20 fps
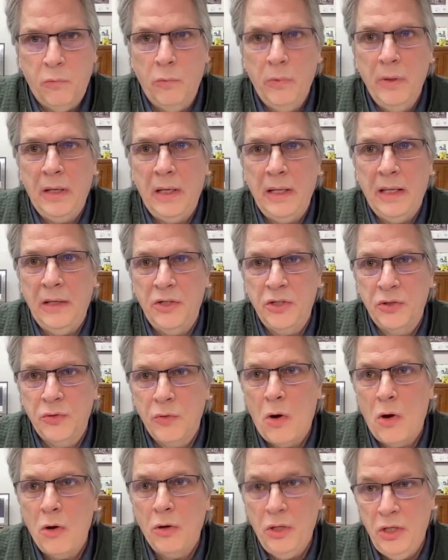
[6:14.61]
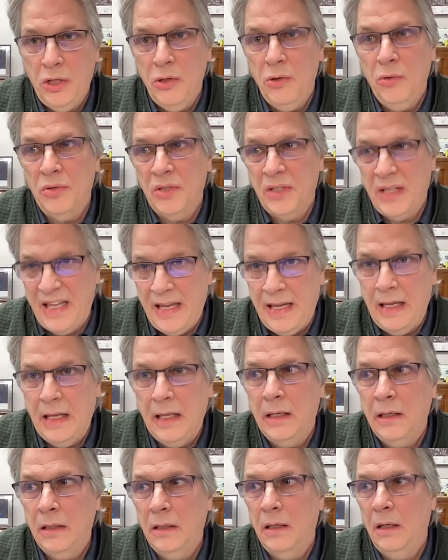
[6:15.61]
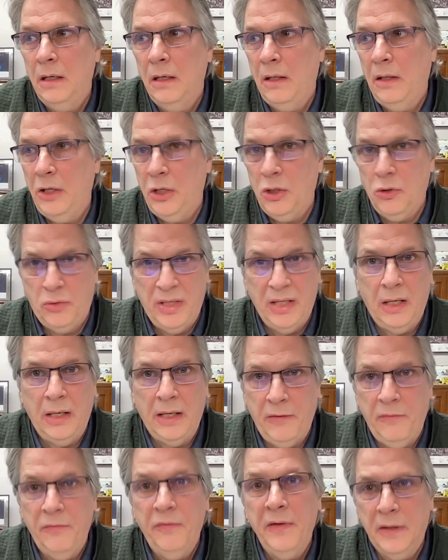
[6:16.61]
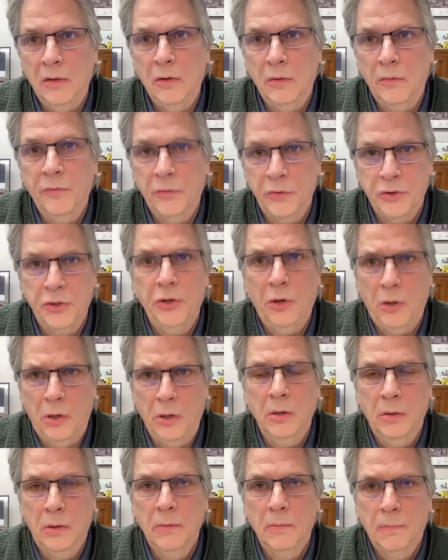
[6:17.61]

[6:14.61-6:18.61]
really strong use in the utility field for sure.